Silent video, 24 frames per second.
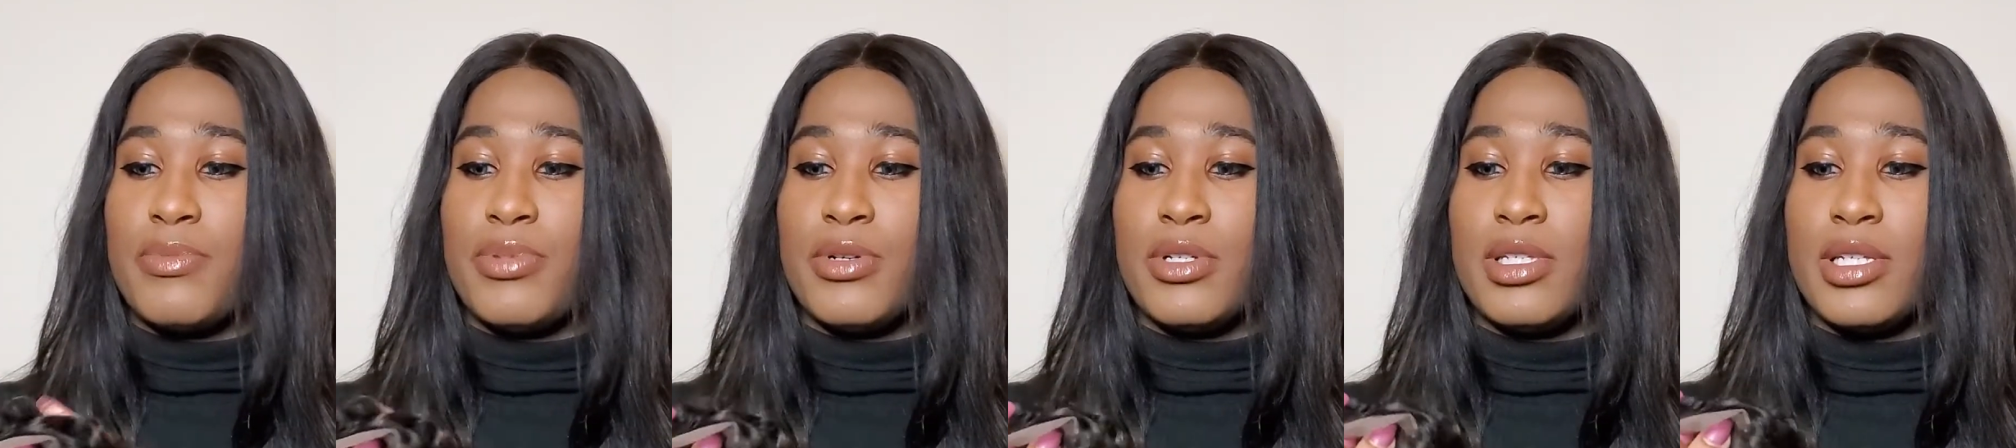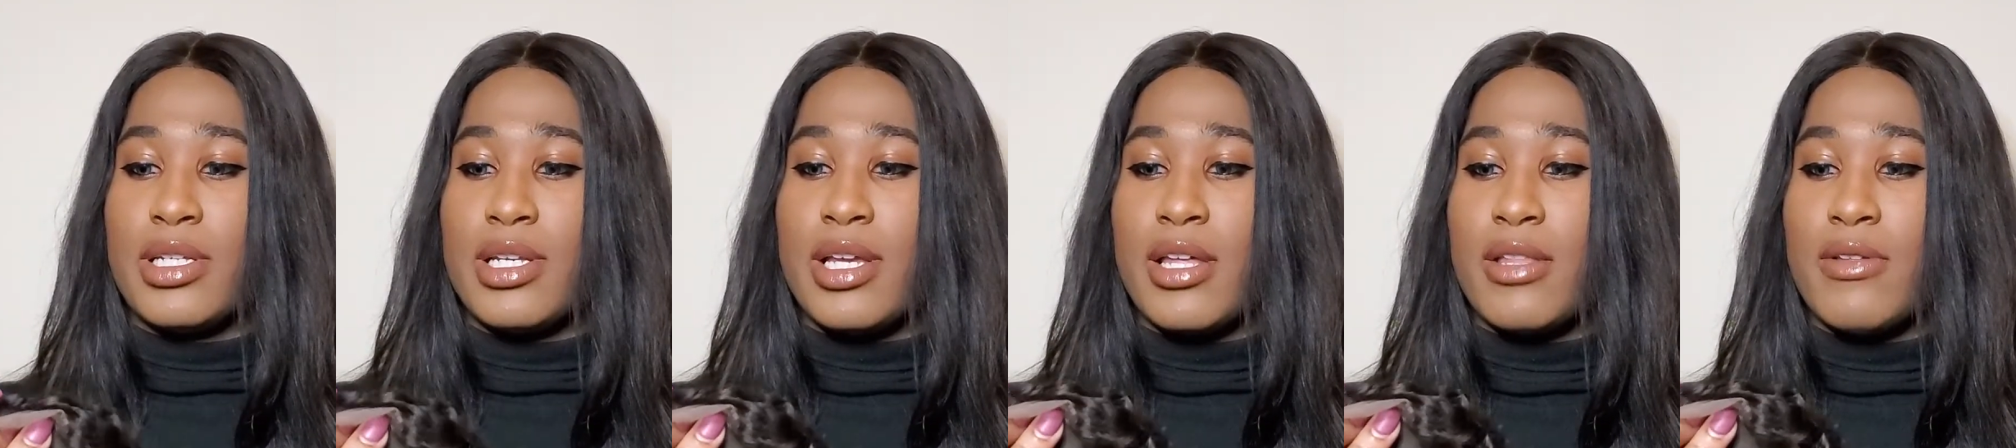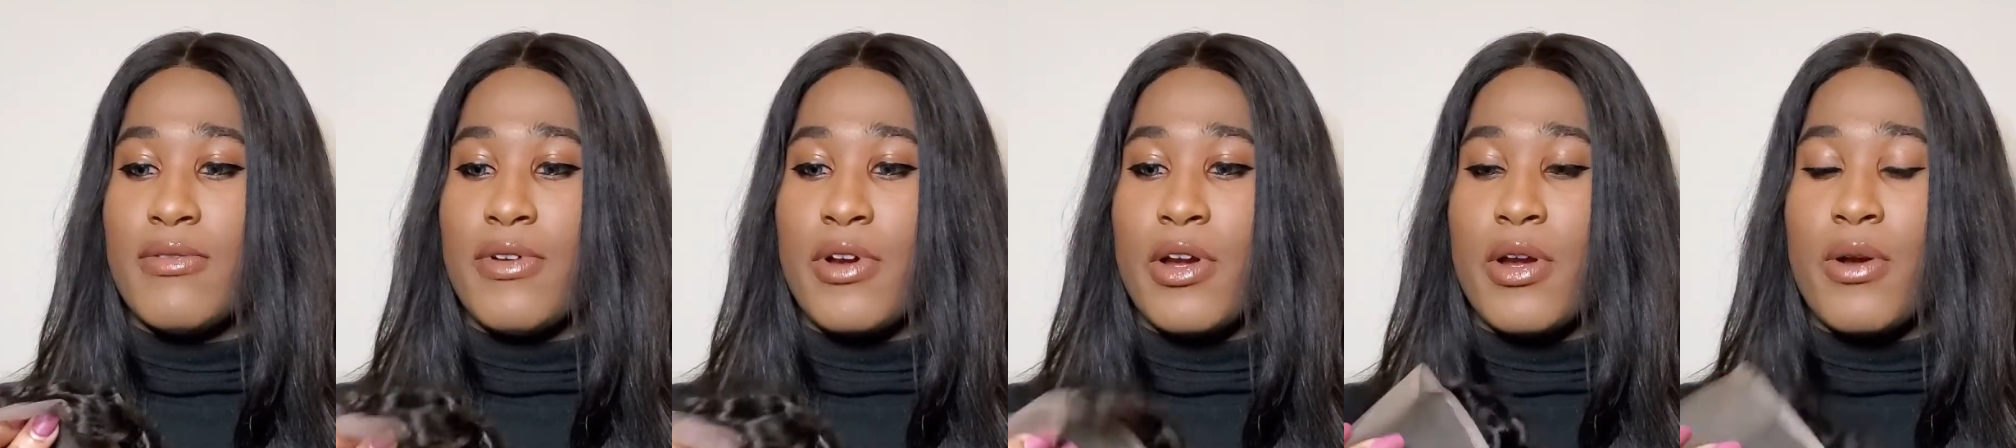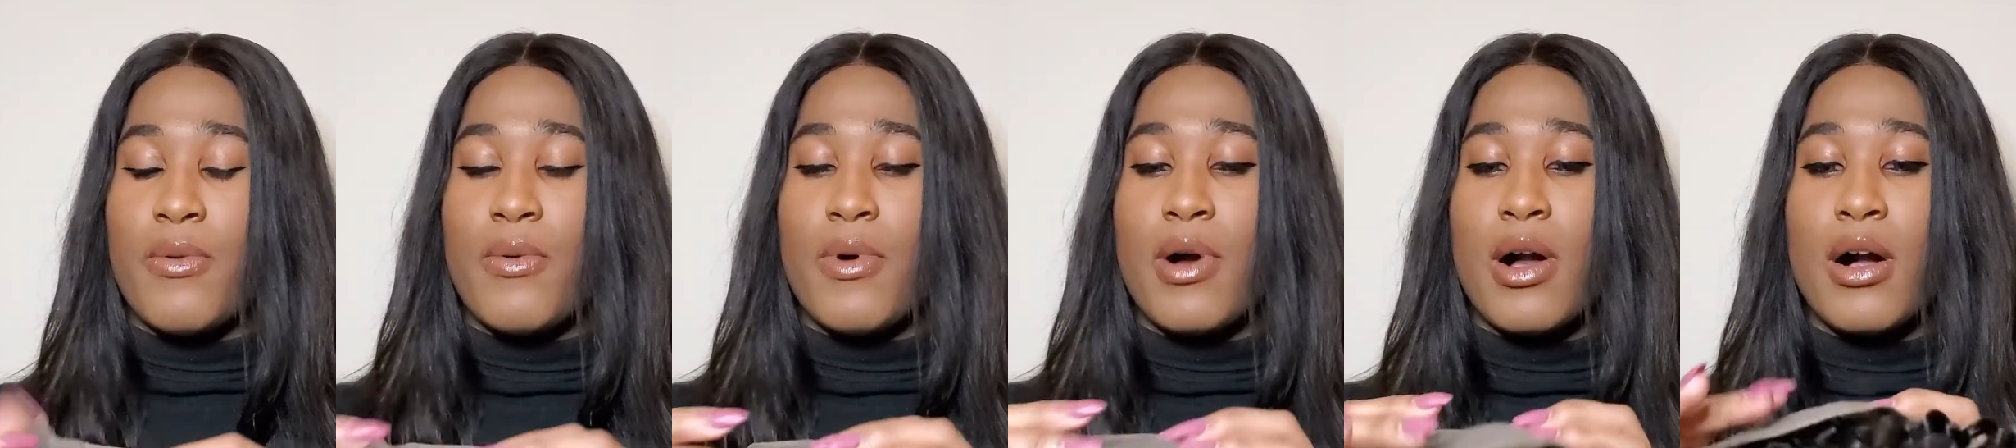put together
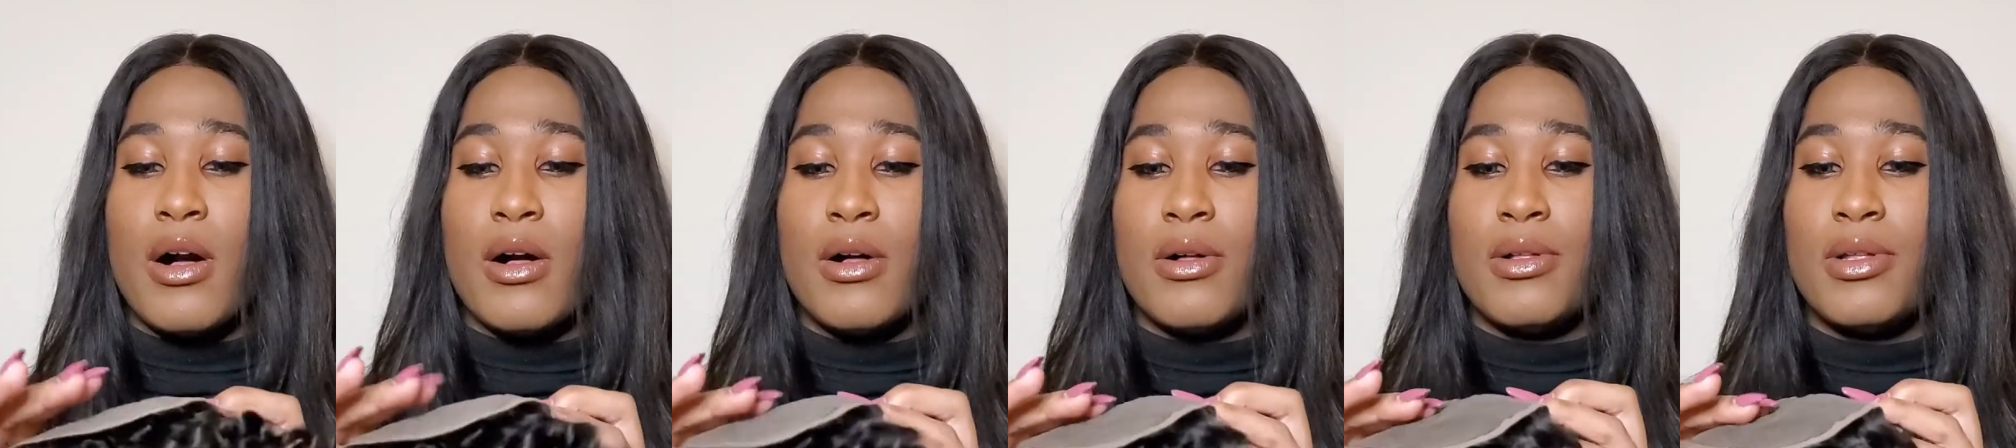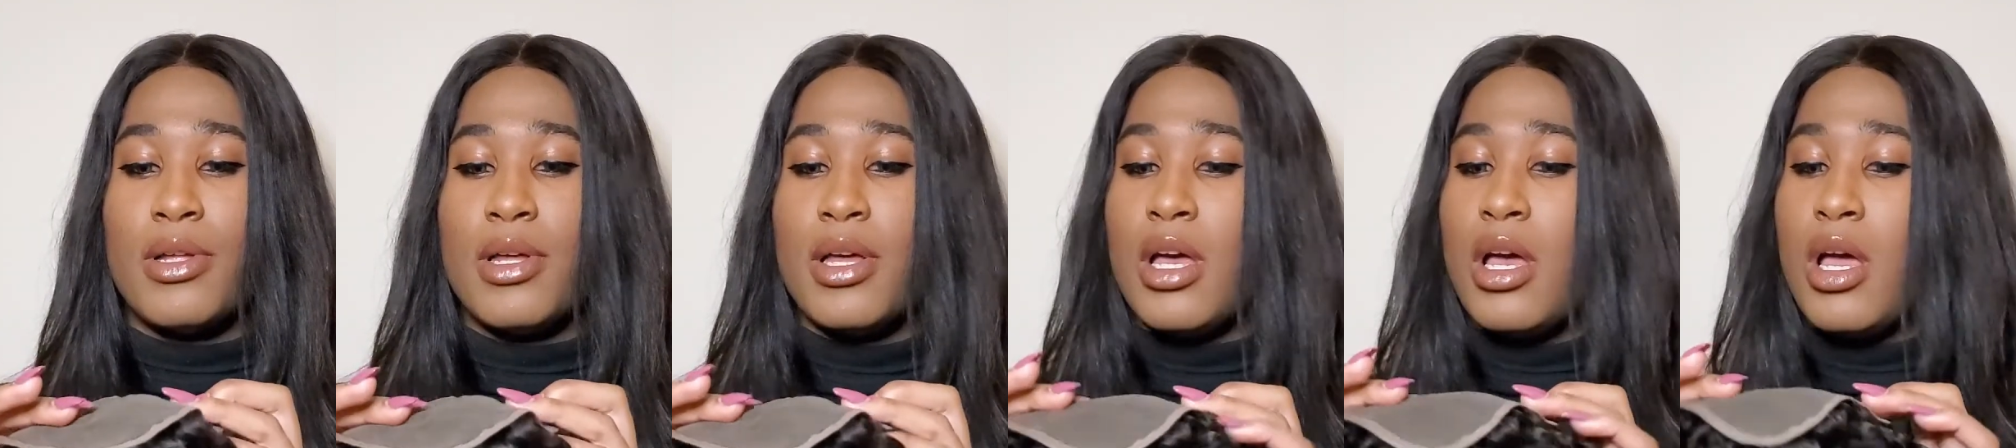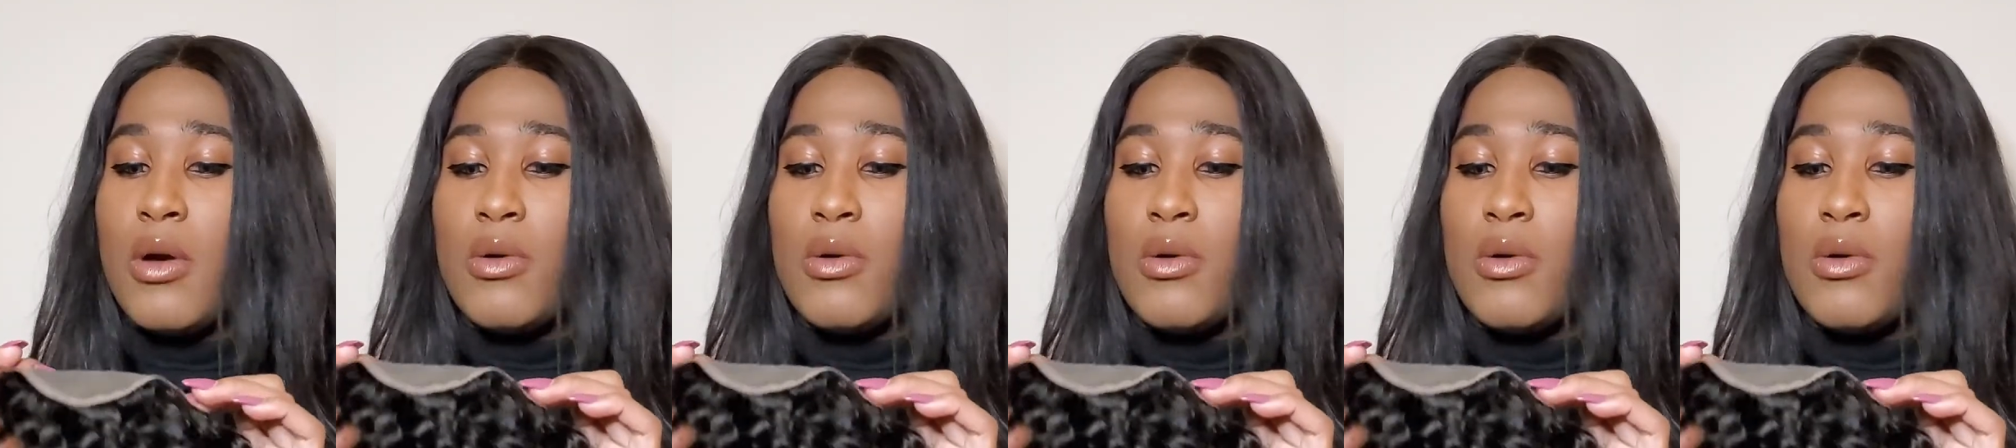very well.